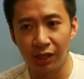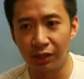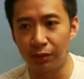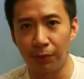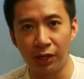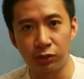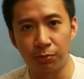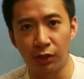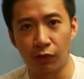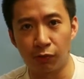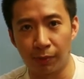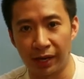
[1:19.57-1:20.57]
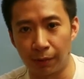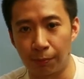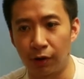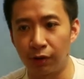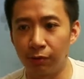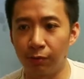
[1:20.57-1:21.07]
in the basement of my
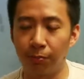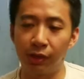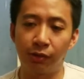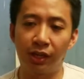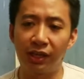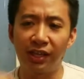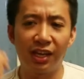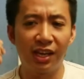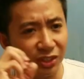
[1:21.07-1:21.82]
apartment building.